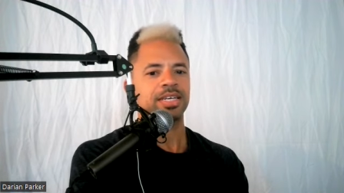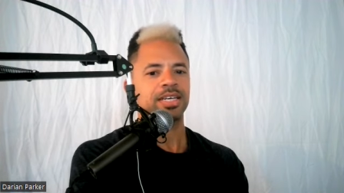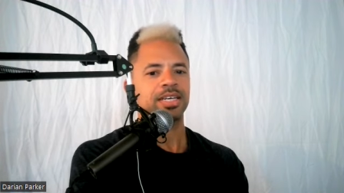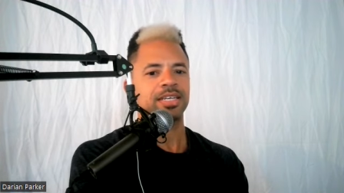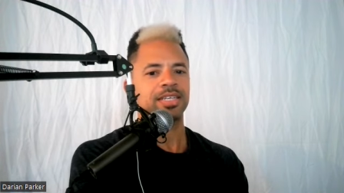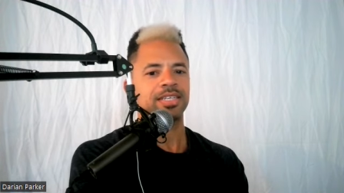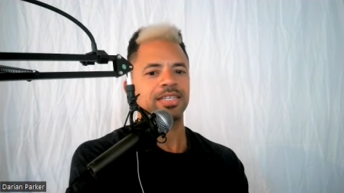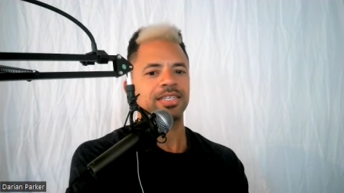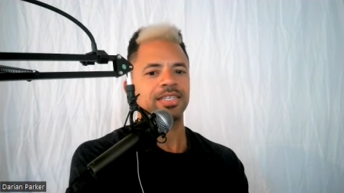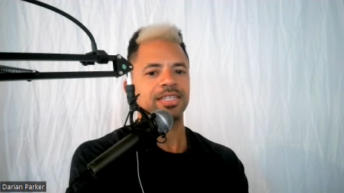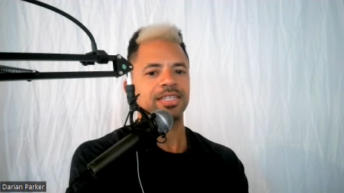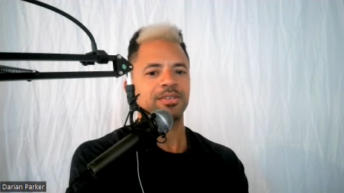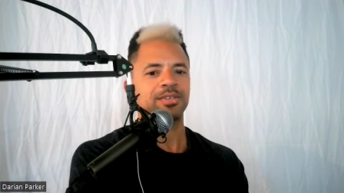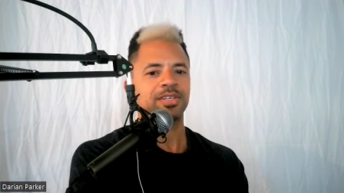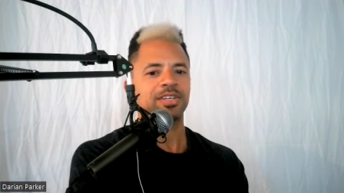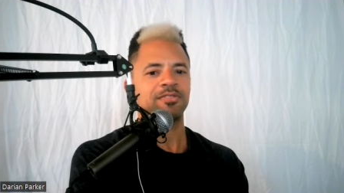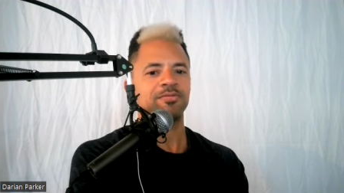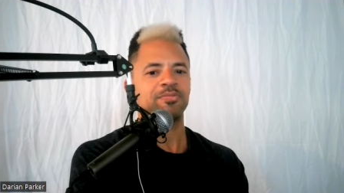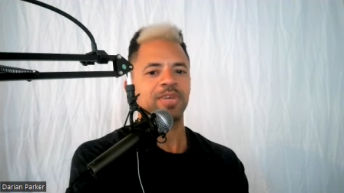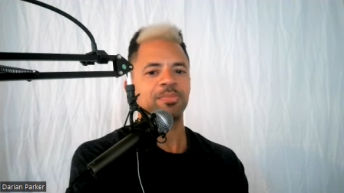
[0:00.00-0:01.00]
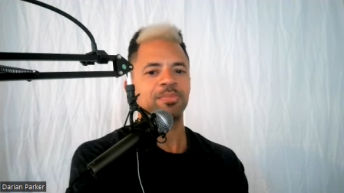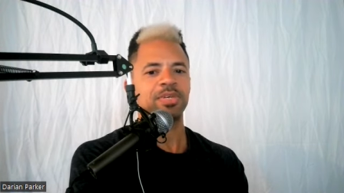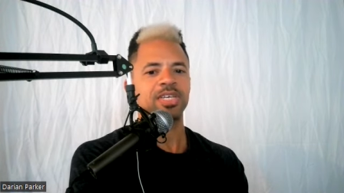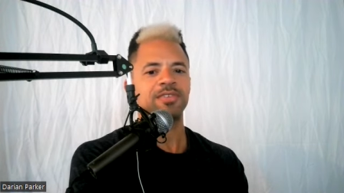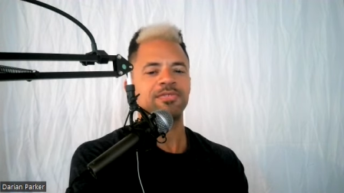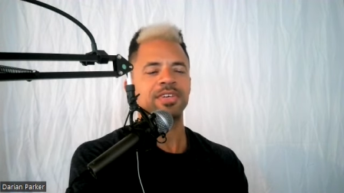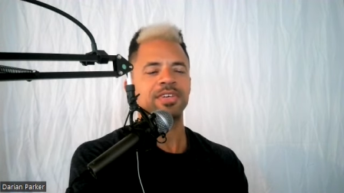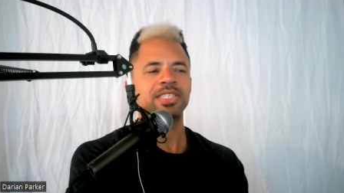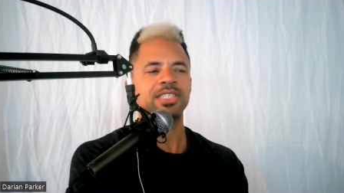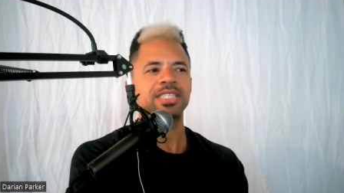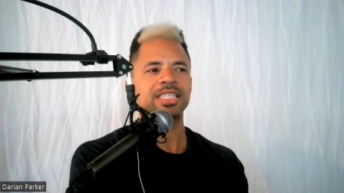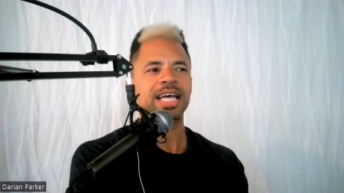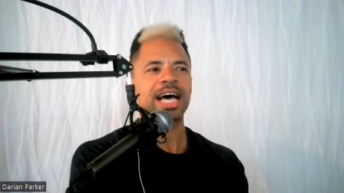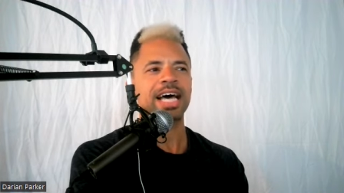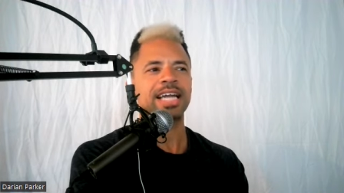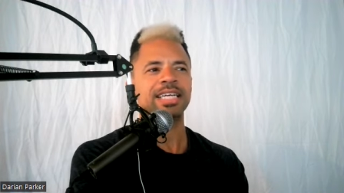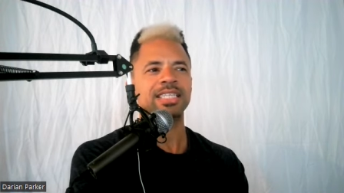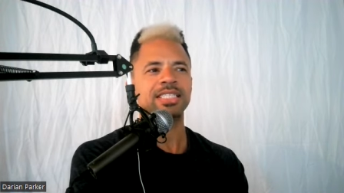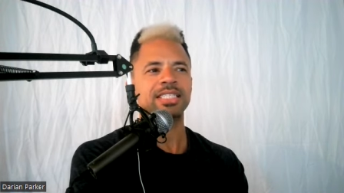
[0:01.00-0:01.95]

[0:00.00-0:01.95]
And if maybe if it's not